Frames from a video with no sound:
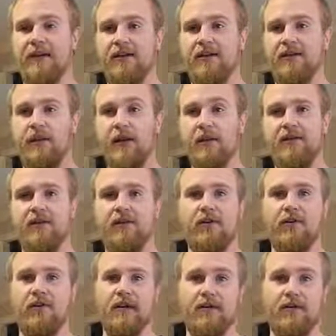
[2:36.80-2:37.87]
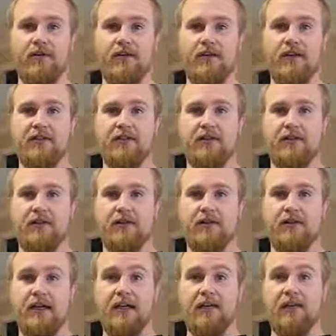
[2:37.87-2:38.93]
the way we sold that was actually through our
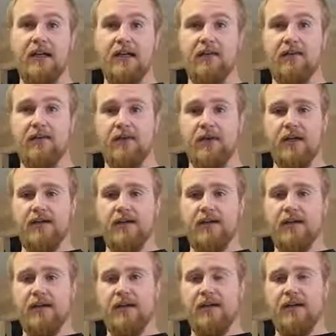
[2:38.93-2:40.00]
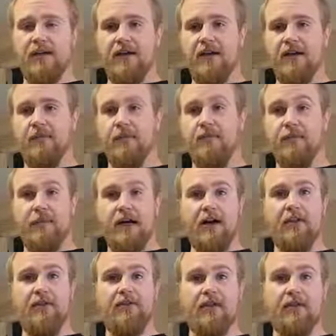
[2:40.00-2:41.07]
database. We have of course, a
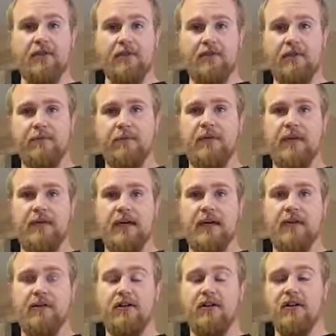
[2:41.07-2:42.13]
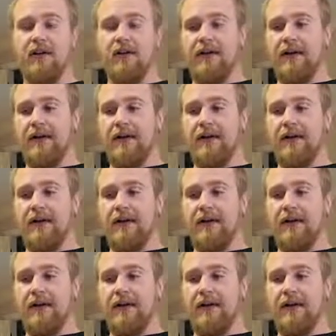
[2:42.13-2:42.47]
buyer's list that we put together.